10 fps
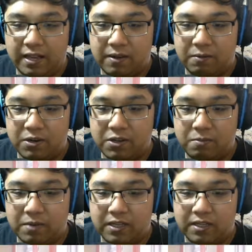What do you
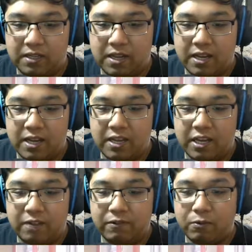mean?
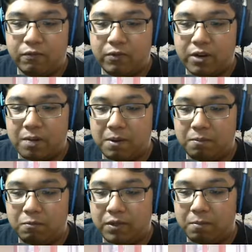Even if we come
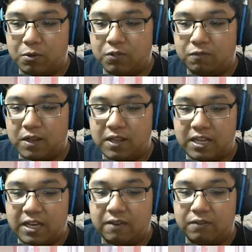up with the most fun
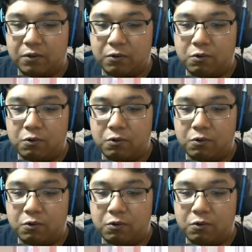thing ever,